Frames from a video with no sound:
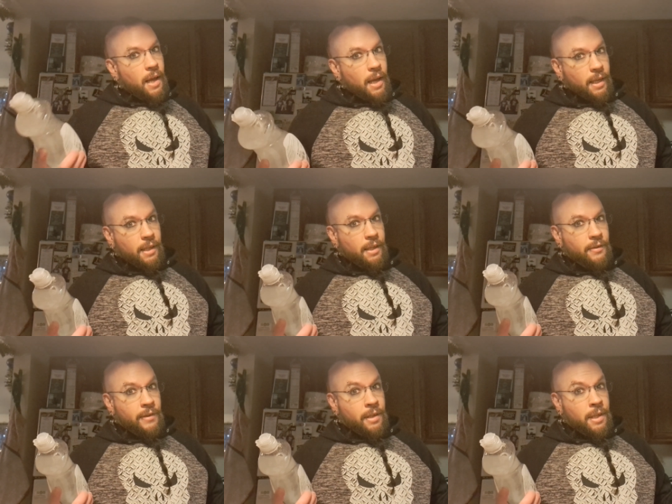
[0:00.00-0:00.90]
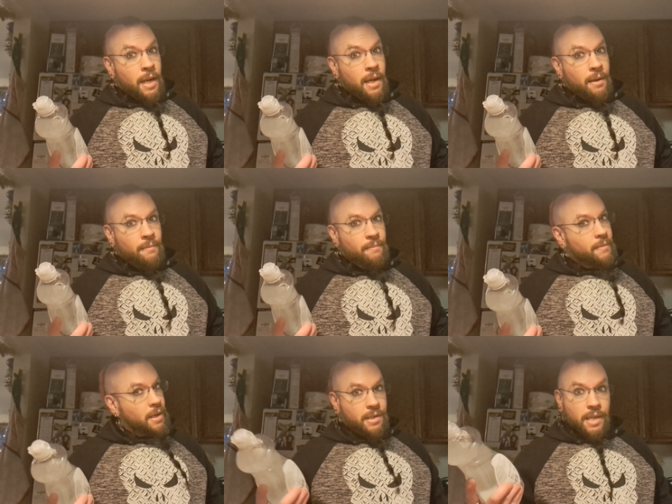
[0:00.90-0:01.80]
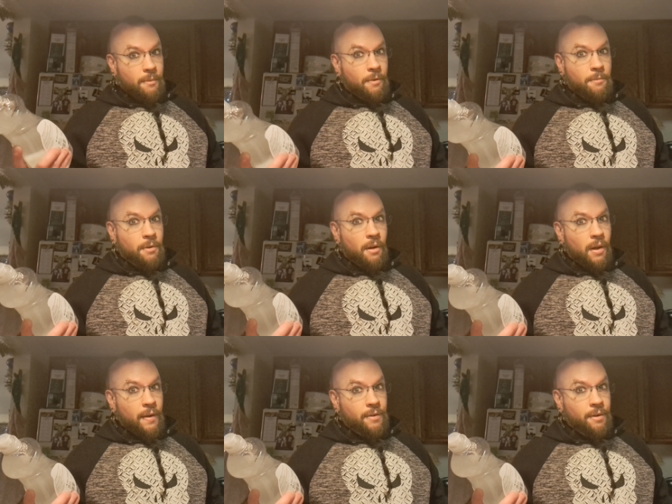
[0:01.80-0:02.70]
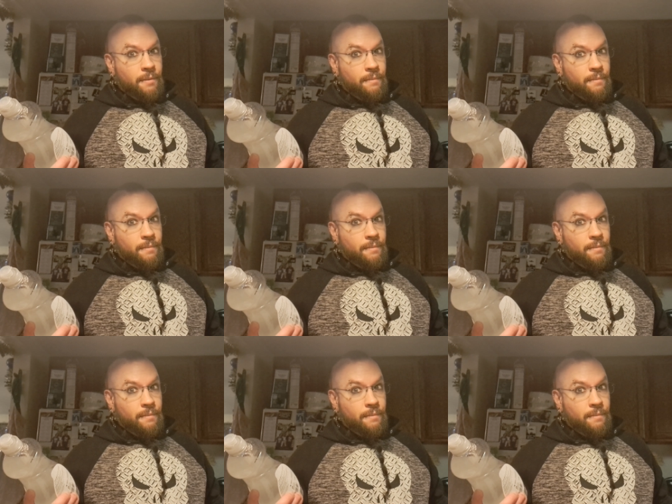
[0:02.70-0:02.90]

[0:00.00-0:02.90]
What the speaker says: At the end of the day, isn't that what we're all after?